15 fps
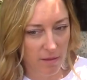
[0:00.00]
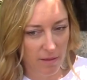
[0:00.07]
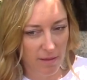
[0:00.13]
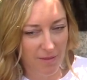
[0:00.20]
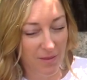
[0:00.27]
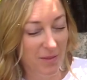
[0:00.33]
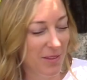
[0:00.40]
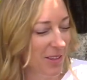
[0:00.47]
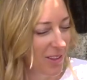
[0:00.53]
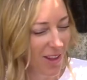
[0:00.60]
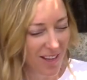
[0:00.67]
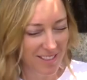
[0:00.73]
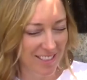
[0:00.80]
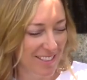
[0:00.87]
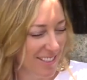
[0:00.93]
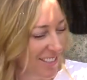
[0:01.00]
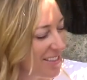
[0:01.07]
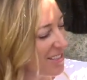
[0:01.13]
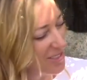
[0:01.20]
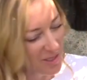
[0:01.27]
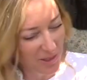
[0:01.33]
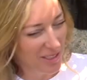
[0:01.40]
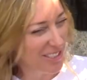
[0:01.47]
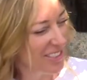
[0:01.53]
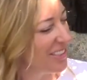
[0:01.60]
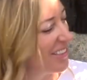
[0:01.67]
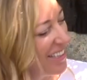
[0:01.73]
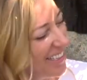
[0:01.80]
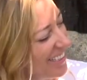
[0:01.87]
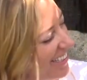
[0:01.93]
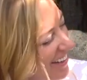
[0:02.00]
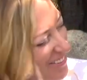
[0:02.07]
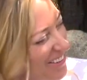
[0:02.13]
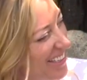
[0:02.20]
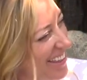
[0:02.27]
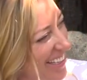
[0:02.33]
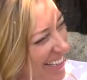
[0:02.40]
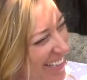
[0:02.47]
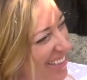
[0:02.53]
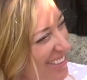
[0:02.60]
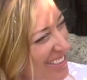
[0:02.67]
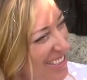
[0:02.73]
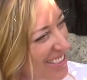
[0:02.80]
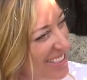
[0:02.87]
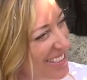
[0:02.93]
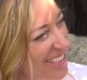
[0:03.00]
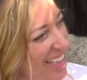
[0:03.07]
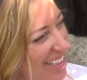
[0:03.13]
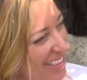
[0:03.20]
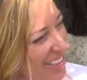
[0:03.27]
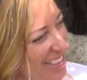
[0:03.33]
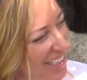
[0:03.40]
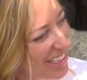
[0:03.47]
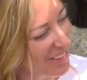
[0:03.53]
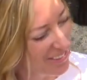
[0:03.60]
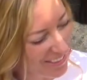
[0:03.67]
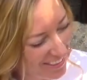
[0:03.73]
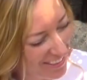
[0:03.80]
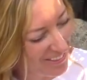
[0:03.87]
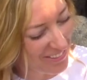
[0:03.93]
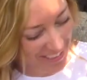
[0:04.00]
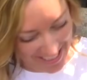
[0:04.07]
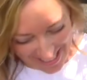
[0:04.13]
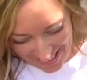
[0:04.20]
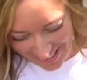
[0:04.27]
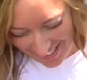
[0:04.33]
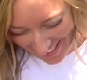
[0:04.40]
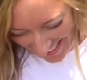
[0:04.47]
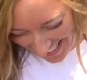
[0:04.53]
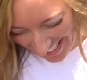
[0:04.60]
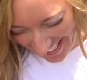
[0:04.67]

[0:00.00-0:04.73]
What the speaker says: And then the closets and the storage unit and everything are just looking really, really good.